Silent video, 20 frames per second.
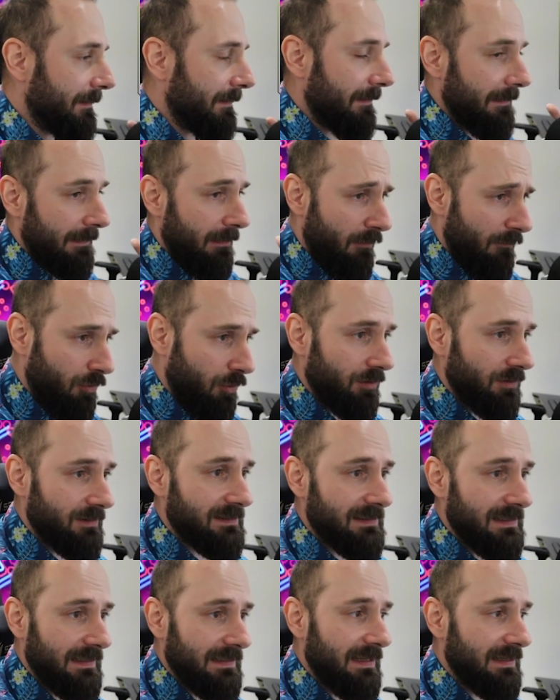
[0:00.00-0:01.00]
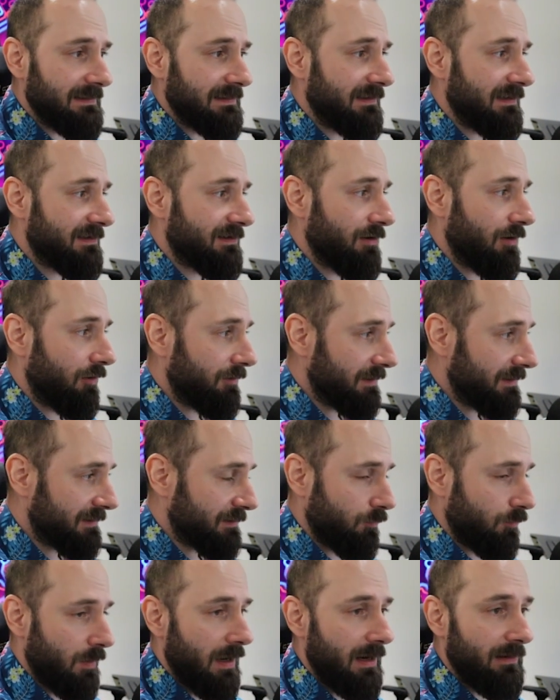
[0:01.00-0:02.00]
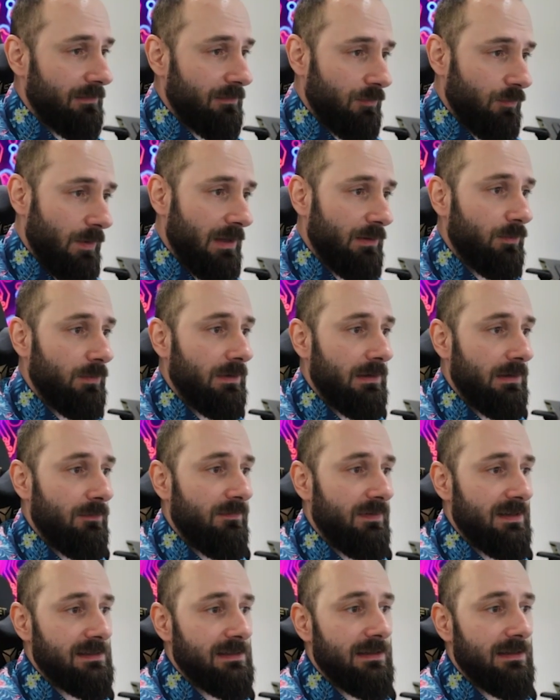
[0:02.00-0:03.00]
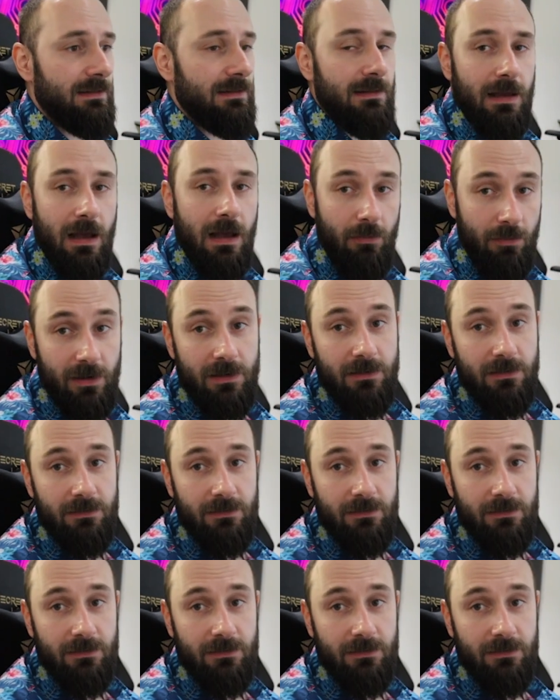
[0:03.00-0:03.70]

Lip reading: Of course, Titan City stories when we visit our